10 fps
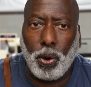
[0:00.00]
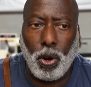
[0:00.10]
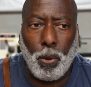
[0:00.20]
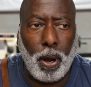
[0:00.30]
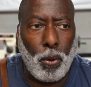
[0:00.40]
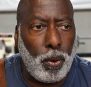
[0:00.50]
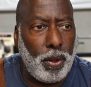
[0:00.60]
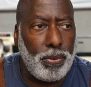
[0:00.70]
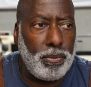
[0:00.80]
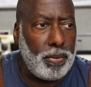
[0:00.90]
or my
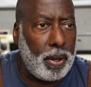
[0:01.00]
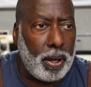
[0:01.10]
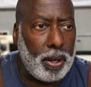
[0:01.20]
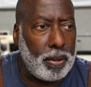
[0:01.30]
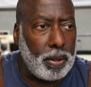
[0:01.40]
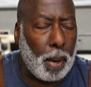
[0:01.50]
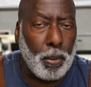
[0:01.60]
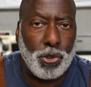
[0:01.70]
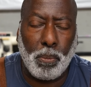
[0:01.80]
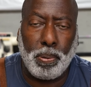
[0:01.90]
wood
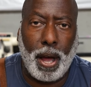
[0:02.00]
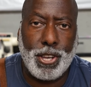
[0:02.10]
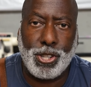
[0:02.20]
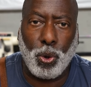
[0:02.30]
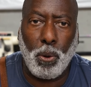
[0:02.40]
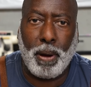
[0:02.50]
lumber supply store,